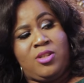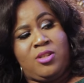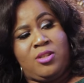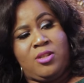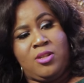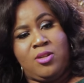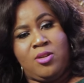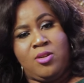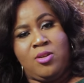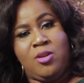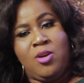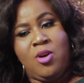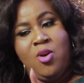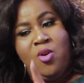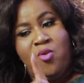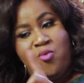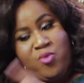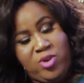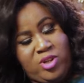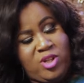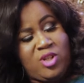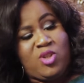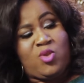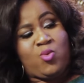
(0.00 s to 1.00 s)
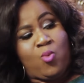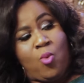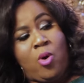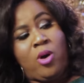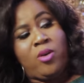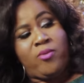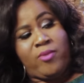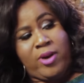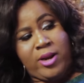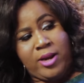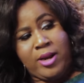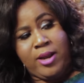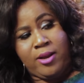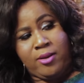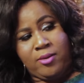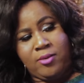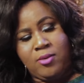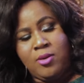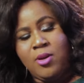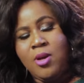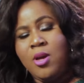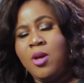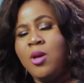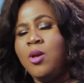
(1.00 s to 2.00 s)
she's right. the richest one right
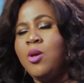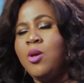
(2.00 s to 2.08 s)
now.